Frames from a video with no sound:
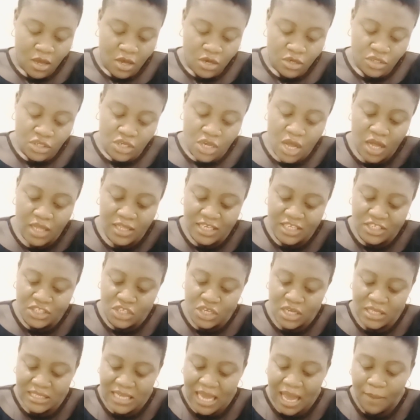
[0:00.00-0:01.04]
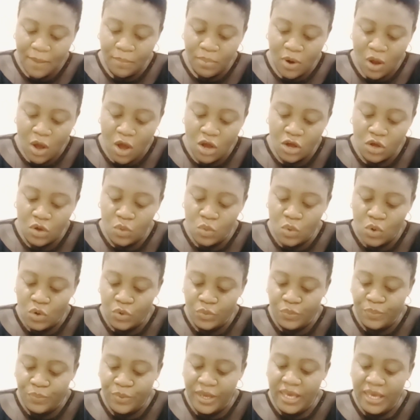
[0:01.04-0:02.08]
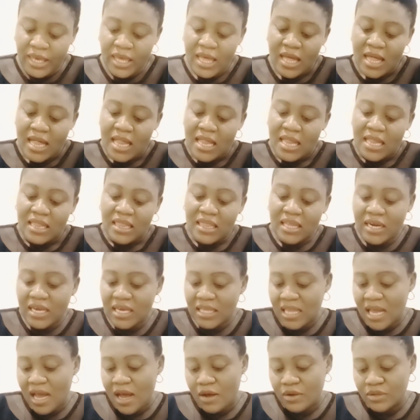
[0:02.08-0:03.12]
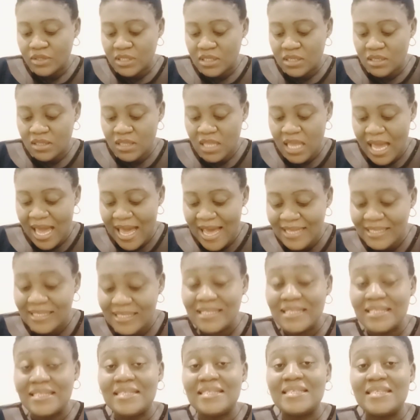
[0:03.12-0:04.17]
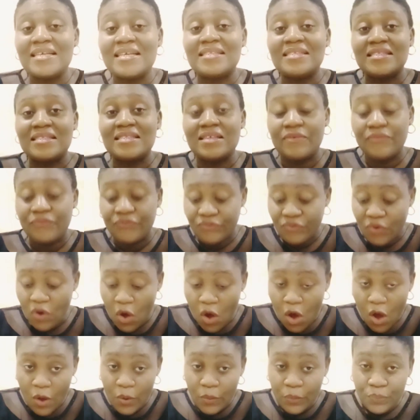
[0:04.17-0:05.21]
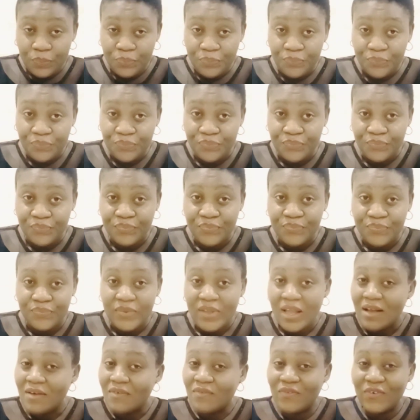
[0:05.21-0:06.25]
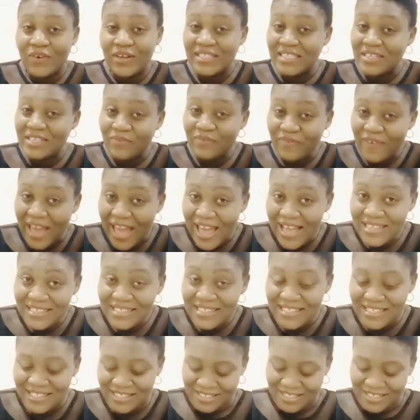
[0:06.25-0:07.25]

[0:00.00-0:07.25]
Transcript: So the total block will be 3,864 for the fence,